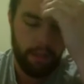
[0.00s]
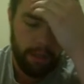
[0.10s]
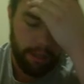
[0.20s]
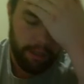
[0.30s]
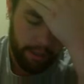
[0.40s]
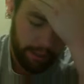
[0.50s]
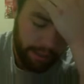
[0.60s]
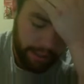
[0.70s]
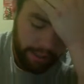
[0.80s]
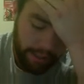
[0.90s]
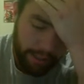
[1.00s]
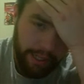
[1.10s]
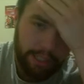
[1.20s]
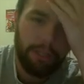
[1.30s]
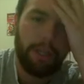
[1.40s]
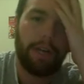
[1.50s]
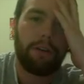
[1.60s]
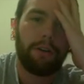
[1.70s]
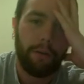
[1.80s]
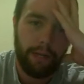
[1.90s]
I don't
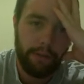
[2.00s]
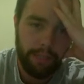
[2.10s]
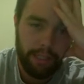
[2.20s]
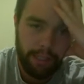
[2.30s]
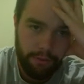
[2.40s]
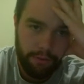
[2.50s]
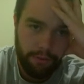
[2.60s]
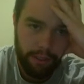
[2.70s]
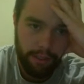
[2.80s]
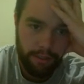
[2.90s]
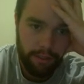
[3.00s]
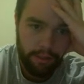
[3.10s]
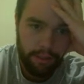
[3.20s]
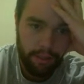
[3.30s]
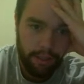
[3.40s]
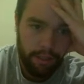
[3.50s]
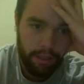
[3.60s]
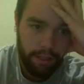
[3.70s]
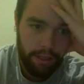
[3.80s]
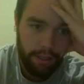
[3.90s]
know why I always take these risks.
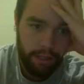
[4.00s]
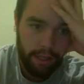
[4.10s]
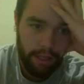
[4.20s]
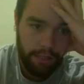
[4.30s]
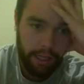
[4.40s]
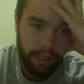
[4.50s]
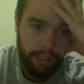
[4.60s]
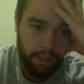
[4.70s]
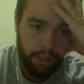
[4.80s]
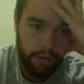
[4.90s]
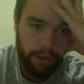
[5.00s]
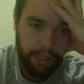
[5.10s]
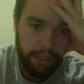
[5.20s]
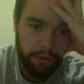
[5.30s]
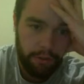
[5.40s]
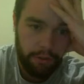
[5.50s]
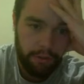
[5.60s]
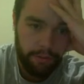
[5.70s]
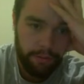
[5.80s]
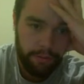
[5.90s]
I'm just going to Ice Shard Raichu
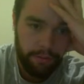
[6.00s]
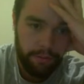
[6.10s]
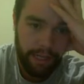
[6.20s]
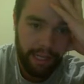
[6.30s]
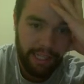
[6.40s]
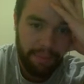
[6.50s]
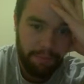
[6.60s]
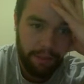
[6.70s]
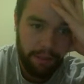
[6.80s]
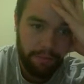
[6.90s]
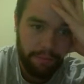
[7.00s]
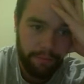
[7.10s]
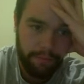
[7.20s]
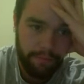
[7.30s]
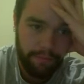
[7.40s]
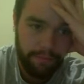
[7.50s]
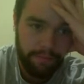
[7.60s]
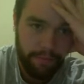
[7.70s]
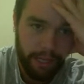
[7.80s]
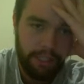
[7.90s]
and Ice Beam.
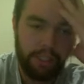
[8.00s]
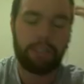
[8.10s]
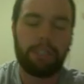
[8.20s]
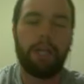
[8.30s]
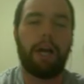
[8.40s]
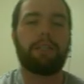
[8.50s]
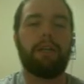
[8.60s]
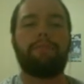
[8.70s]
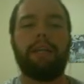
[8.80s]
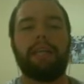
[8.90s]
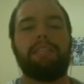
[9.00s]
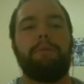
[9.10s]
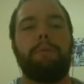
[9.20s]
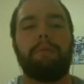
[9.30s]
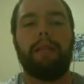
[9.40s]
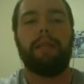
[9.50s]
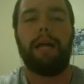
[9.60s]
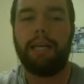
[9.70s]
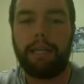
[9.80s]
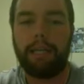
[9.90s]
I should have just knocked off that Ice Beam to
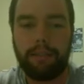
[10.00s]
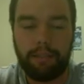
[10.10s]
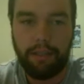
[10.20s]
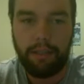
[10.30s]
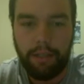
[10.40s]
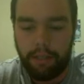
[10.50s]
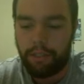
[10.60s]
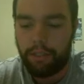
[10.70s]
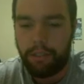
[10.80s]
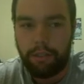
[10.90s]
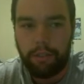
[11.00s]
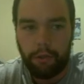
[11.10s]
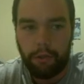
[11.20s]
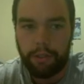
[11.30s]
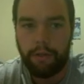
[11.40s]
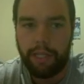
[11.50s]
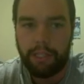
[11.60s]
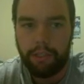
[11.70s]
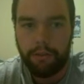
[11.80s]
Latias and just said screw it to Raichu.